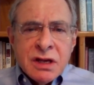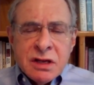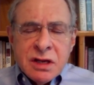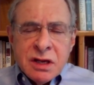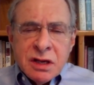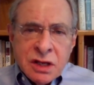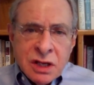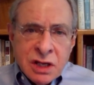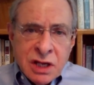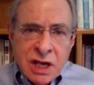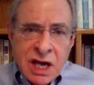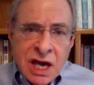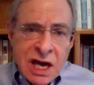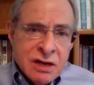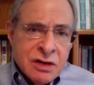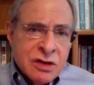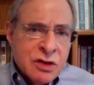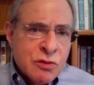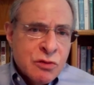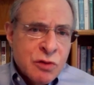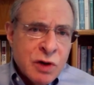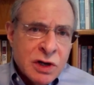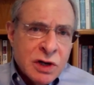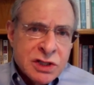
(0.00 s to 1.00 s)
he had
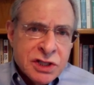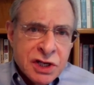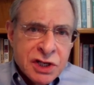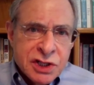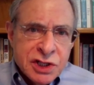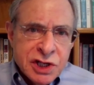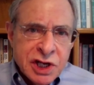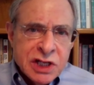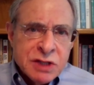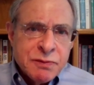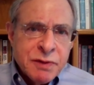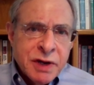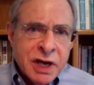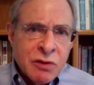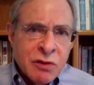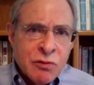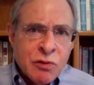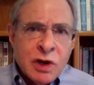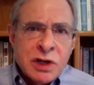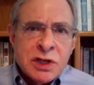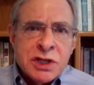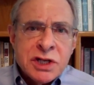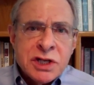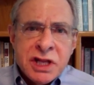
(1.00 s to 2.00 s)
crushing chest pain,
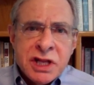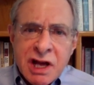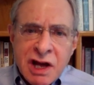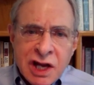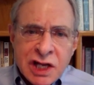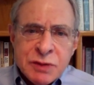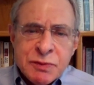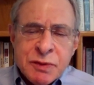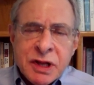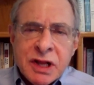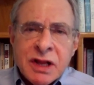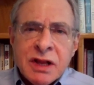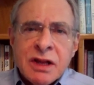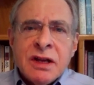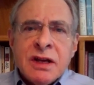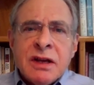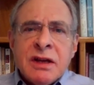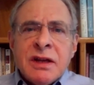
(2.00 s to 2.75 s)
rushed to the hospital,